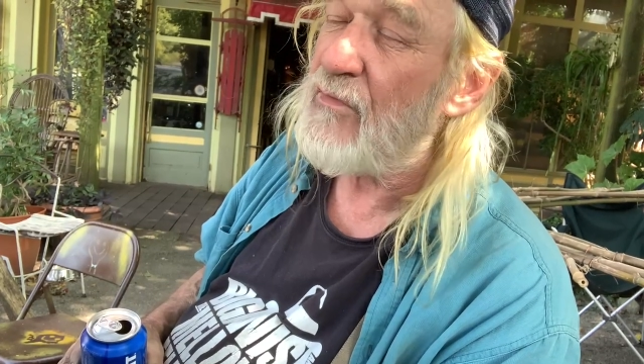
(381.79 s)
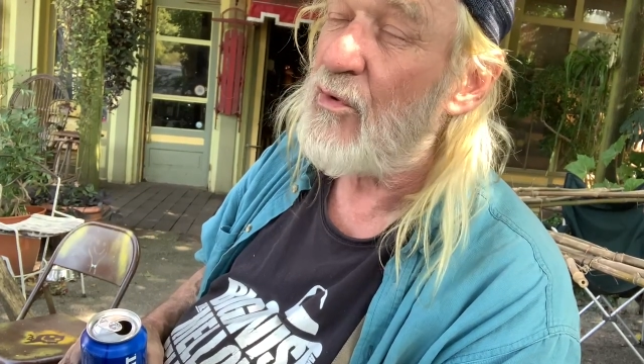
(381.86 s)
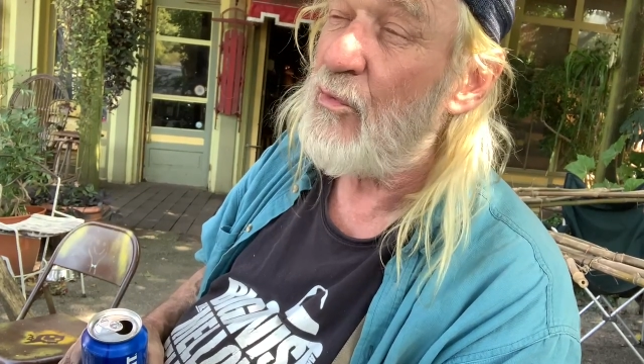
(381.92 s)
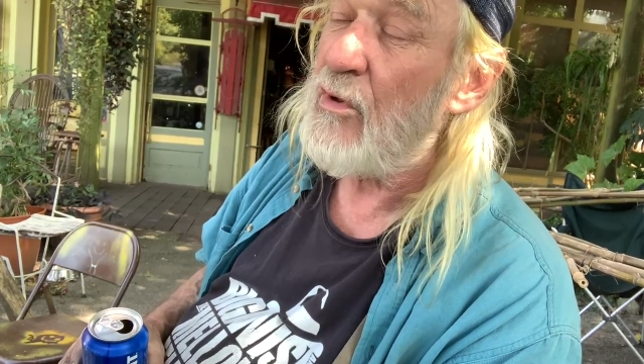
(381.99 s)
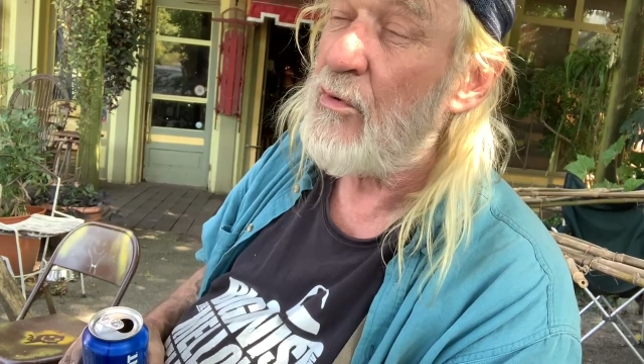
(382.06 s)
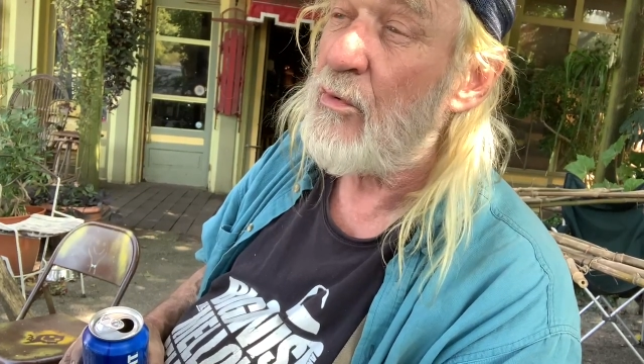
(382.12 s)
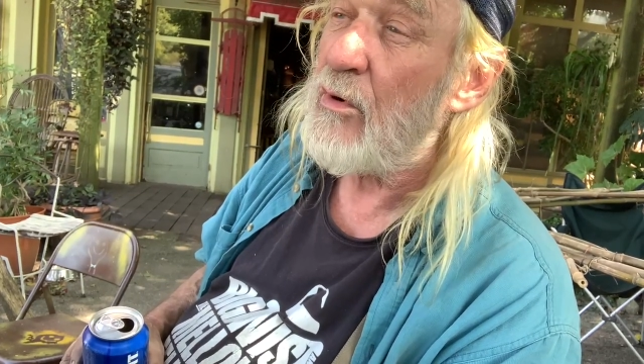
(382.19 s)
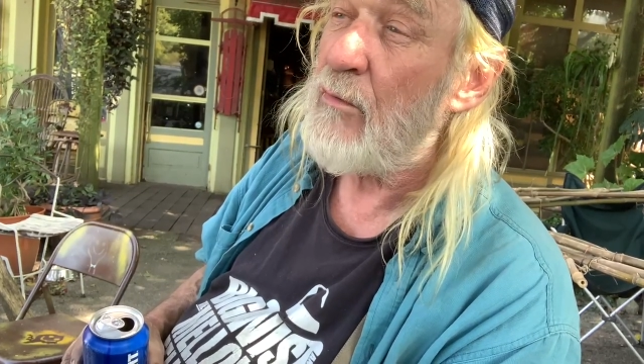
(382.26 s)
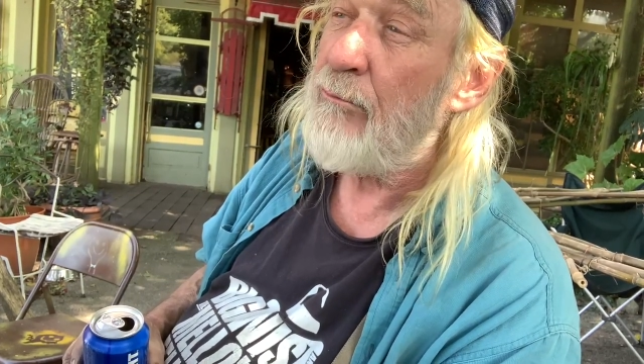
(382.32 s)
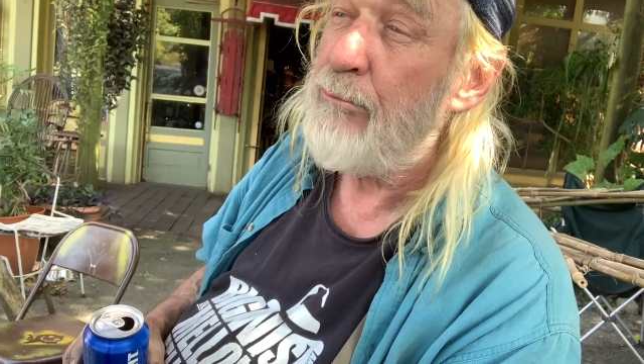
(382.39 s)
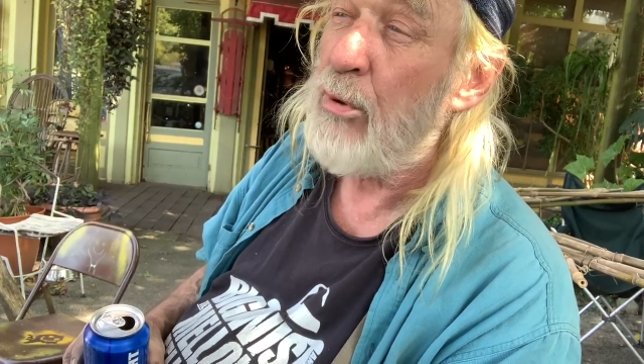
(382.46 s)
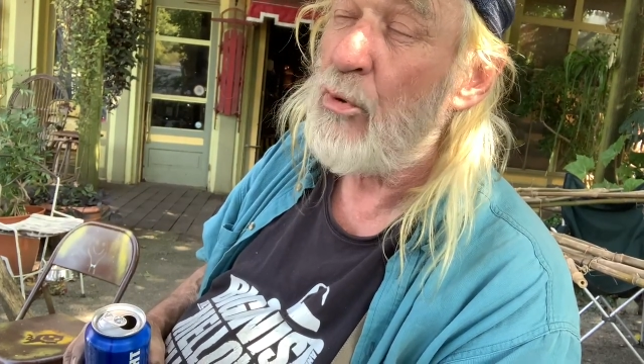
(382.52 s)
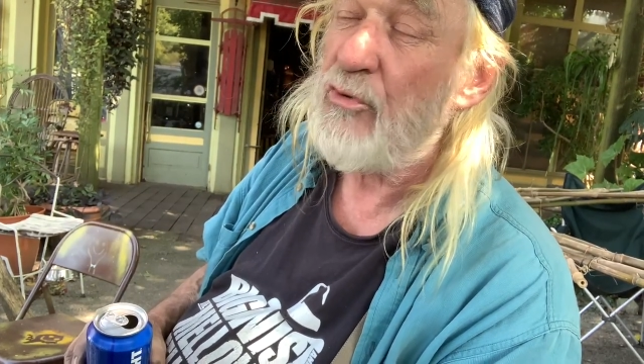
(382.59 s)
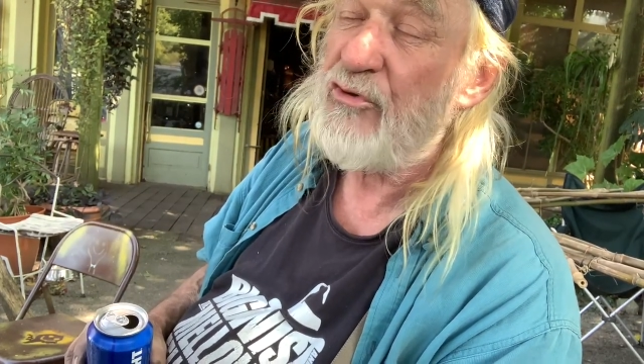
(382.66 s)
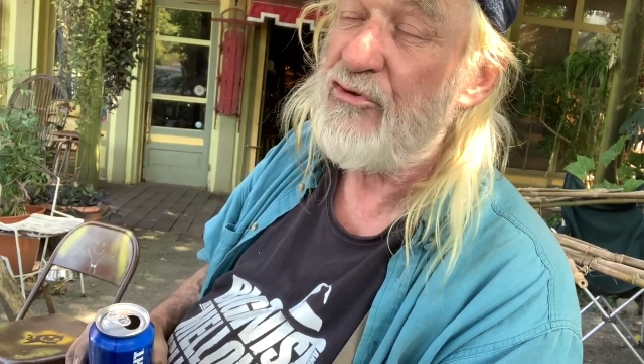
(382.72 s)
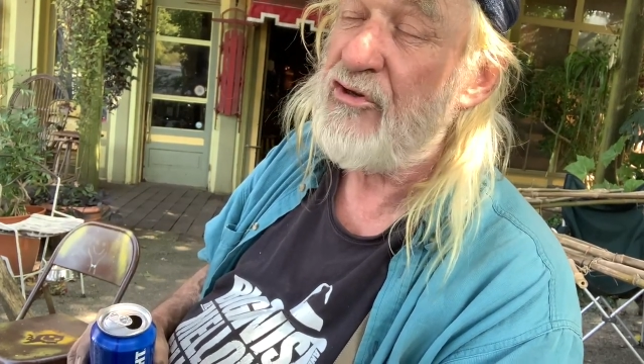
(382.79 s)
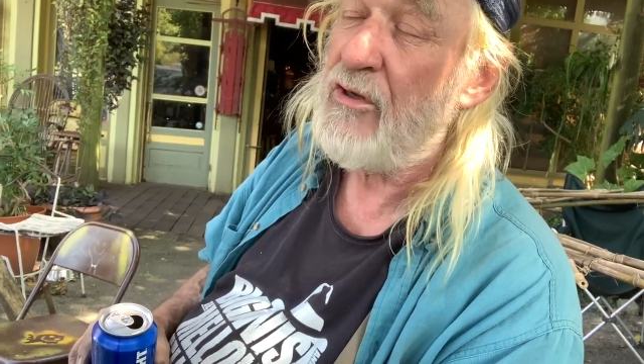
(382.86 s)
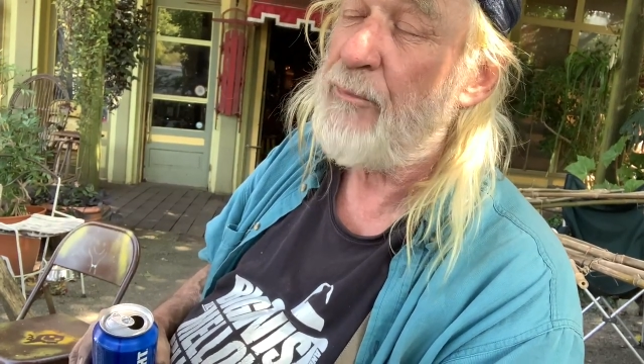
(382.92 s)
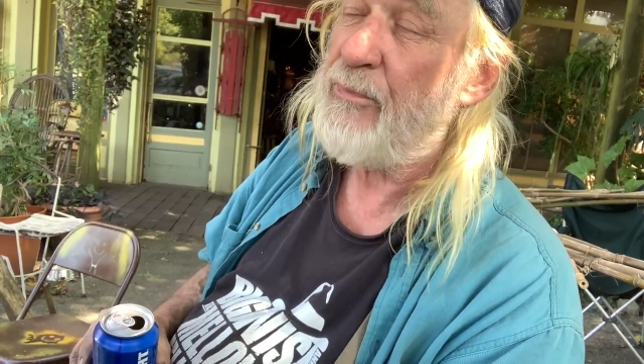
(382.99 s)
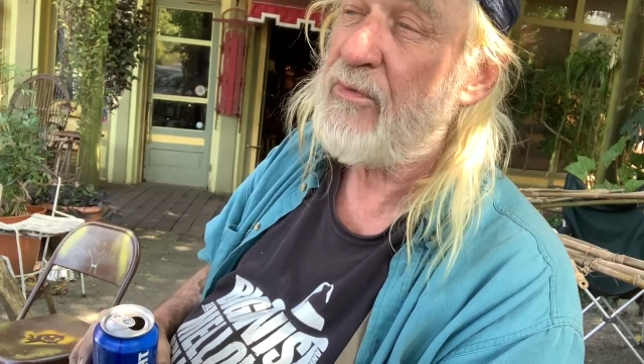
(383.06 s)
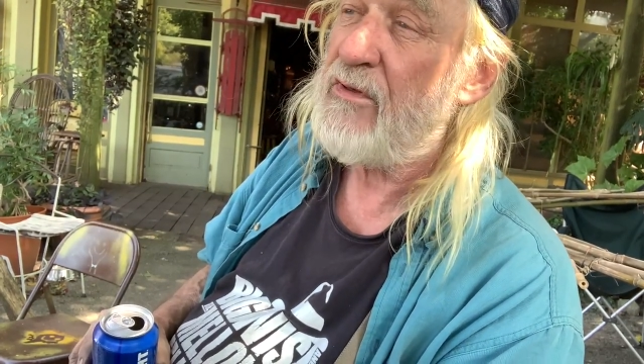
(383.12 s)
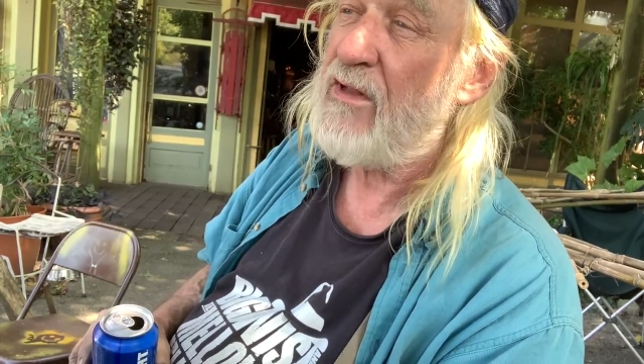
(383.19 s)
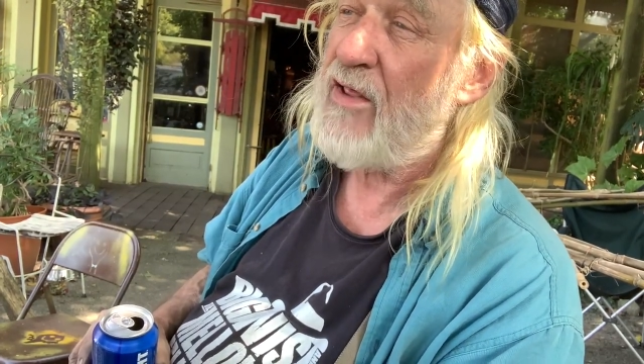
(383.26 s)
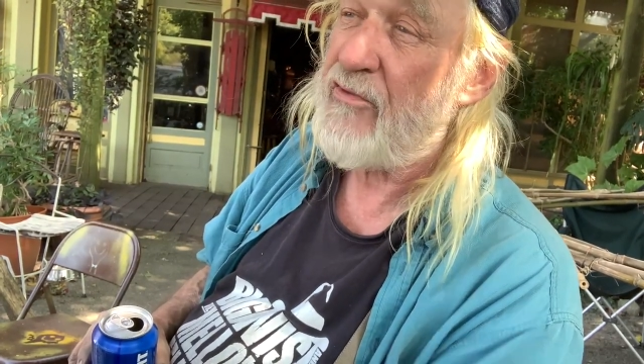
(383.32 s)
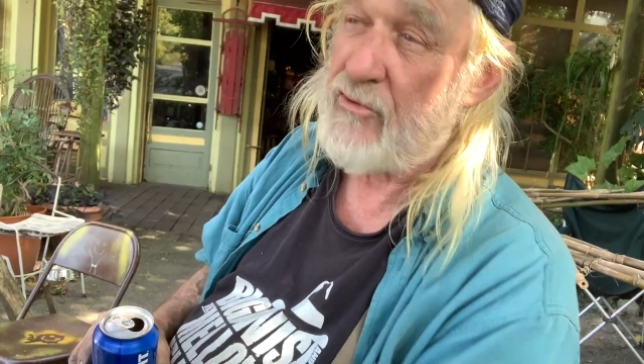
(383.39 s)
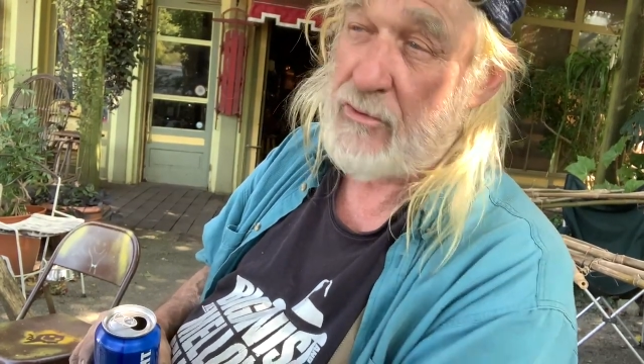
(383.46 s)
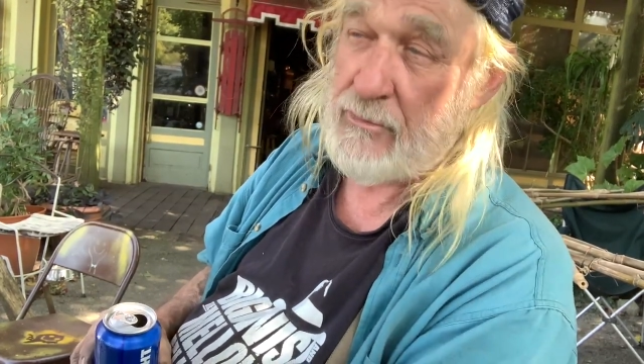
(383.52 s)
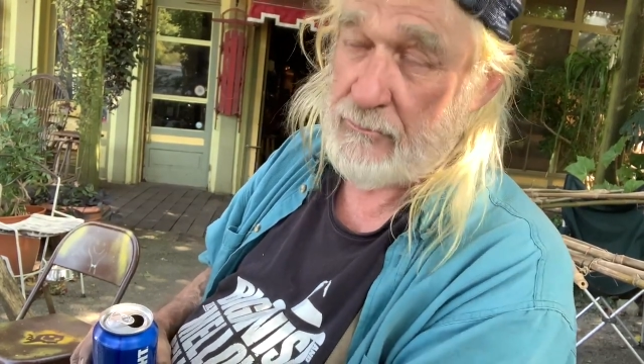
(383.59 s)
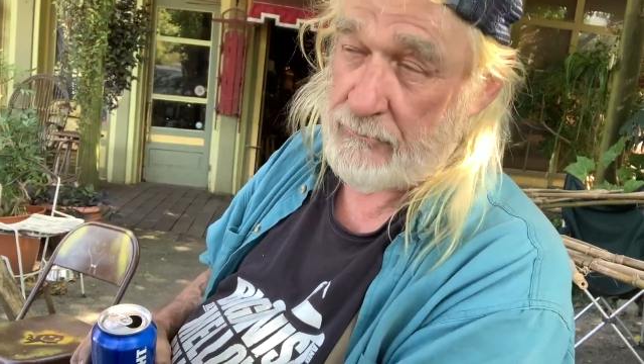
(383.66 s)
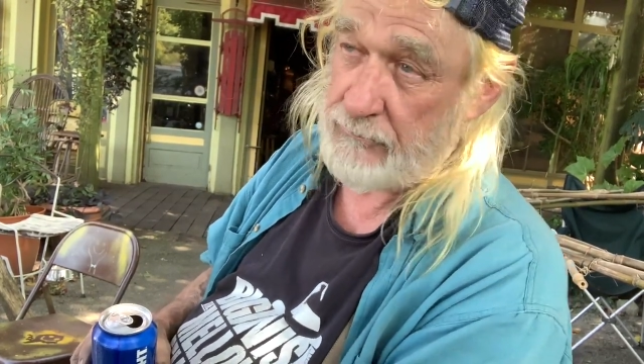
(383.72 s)
we were Bullship
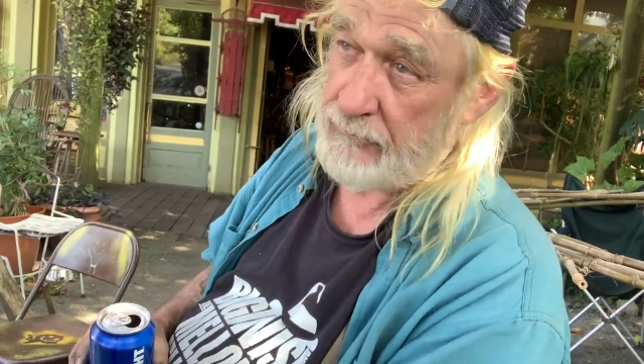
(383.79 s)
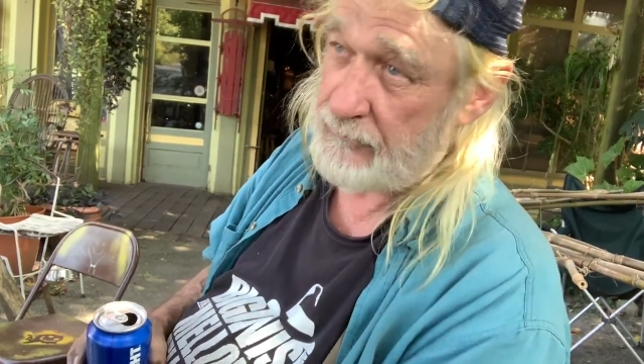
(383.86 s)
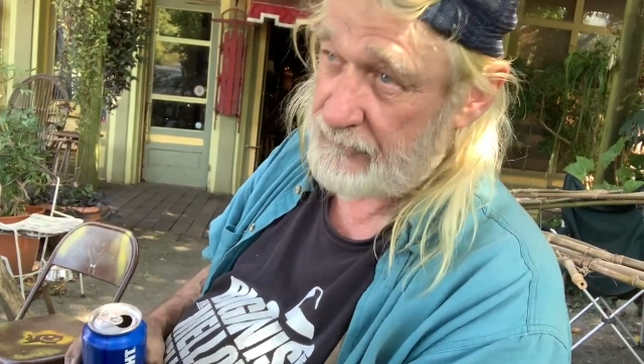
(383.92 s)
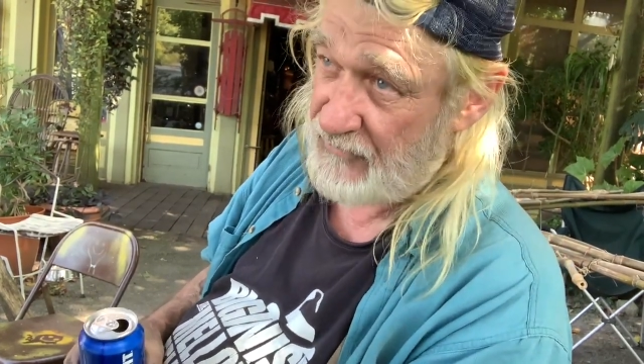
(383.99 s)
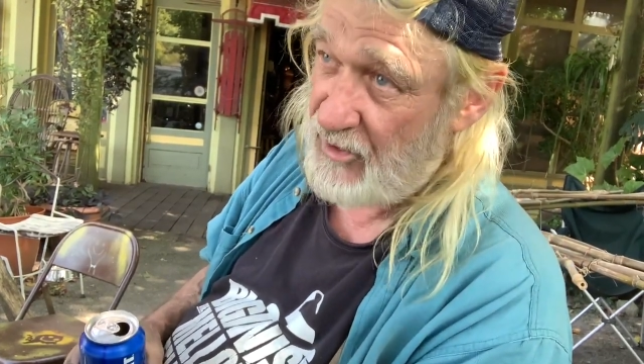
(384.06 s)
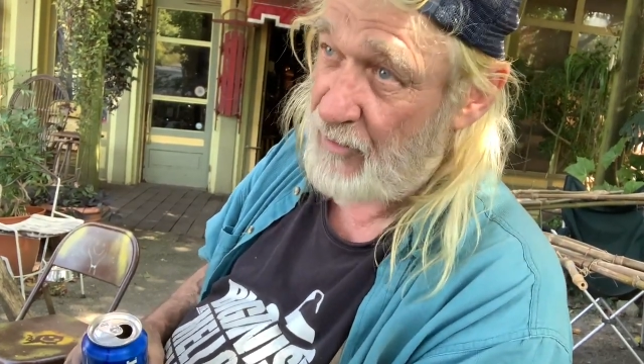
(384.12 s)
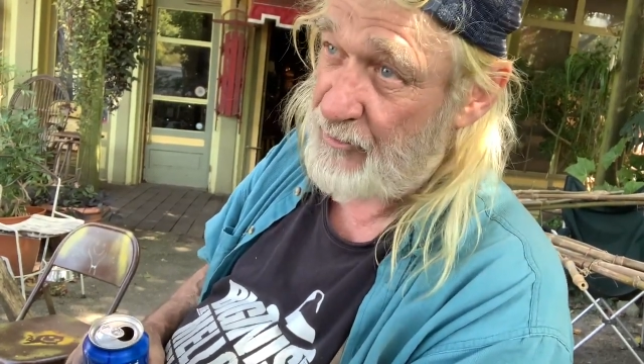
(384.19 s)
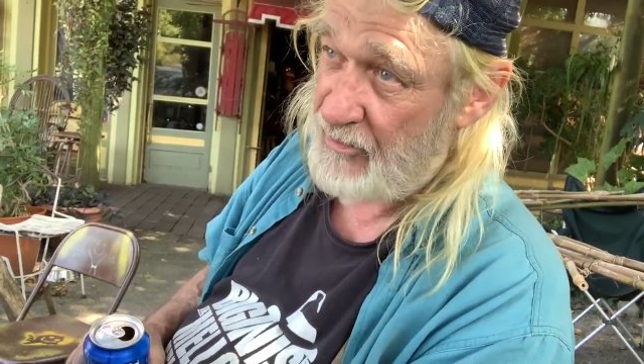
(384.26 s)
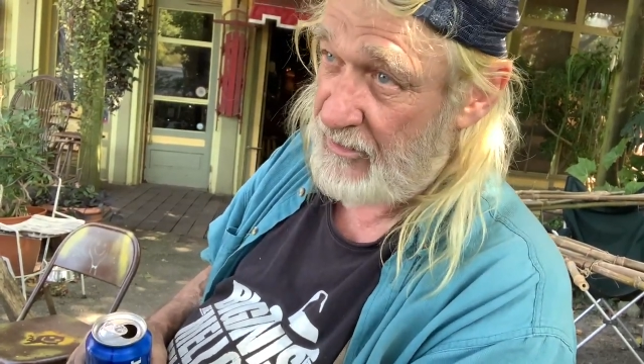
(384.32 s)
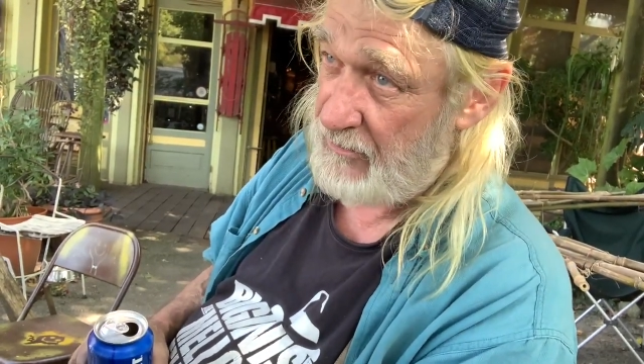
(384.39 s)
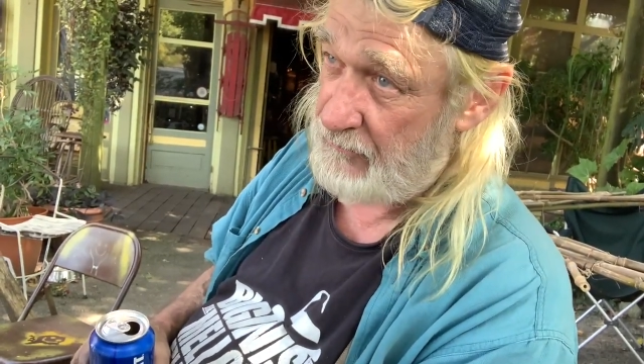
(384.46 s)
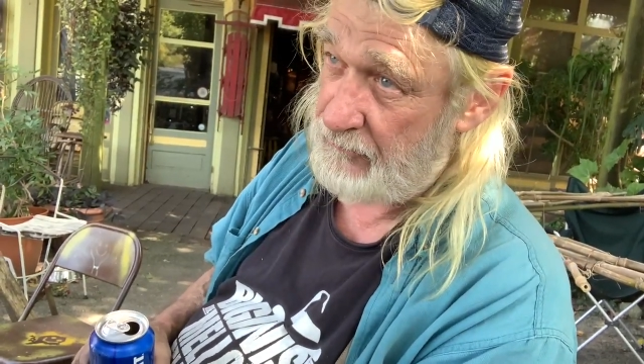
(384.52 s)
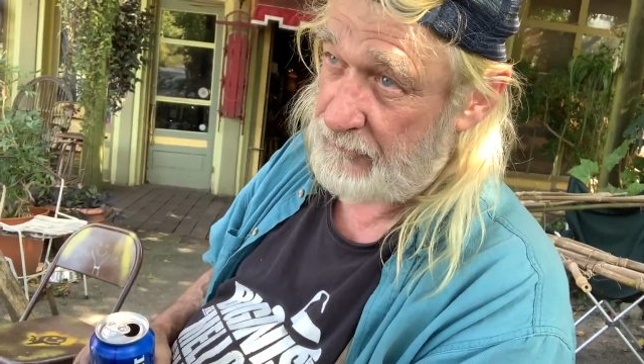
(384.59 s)
Leather Company.